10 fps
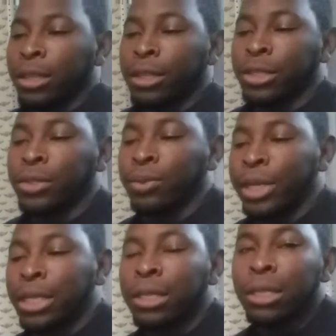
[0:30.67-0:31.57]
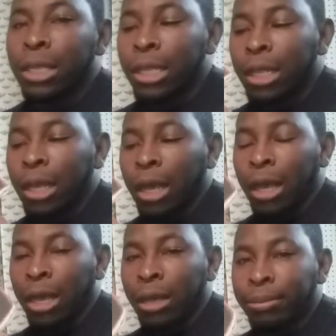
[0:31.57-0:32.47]
this one
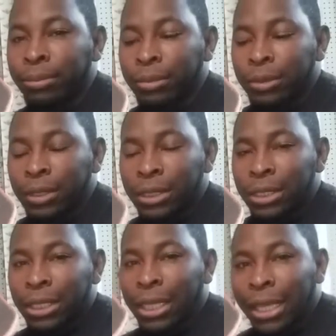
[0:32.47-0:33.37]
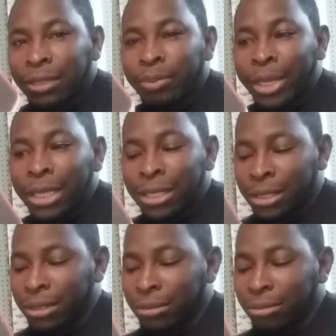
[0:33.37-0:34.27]
has
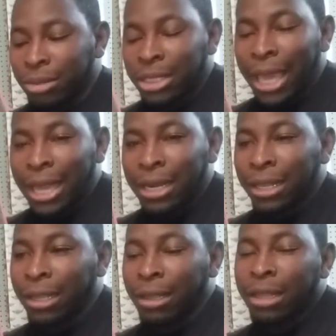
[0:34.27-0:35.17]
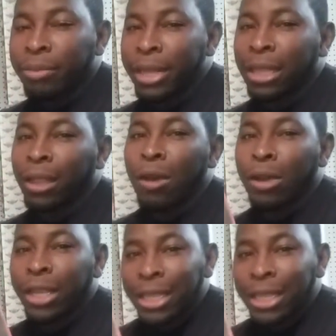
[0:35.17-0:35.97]
been skated a little bit longer